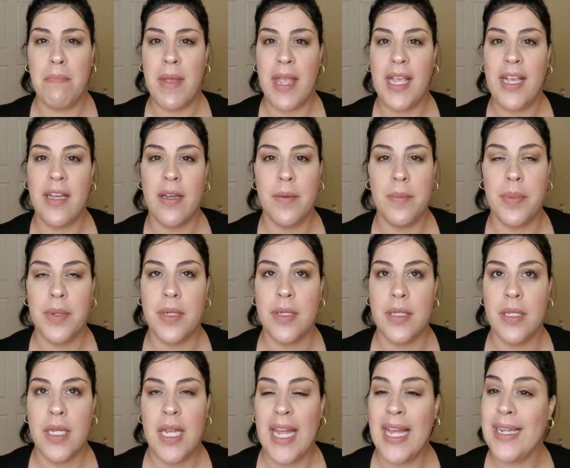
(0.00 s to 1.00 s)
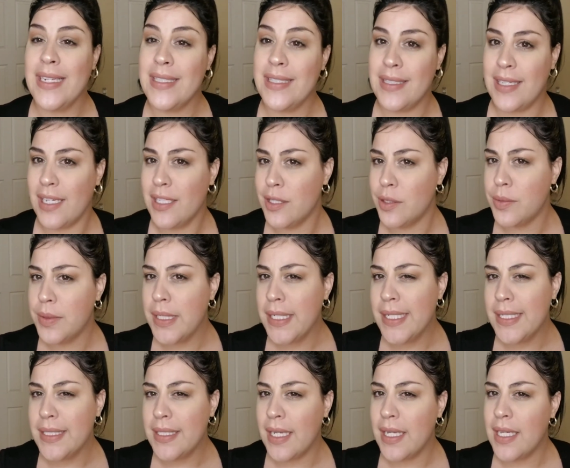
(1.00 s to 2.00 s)
makeup
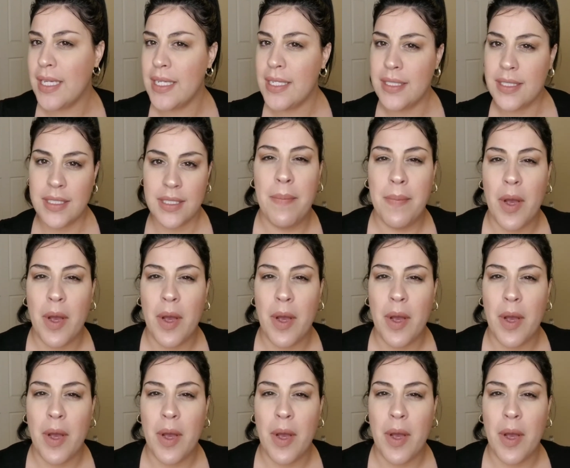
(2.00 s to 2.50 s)
accessories, I guess,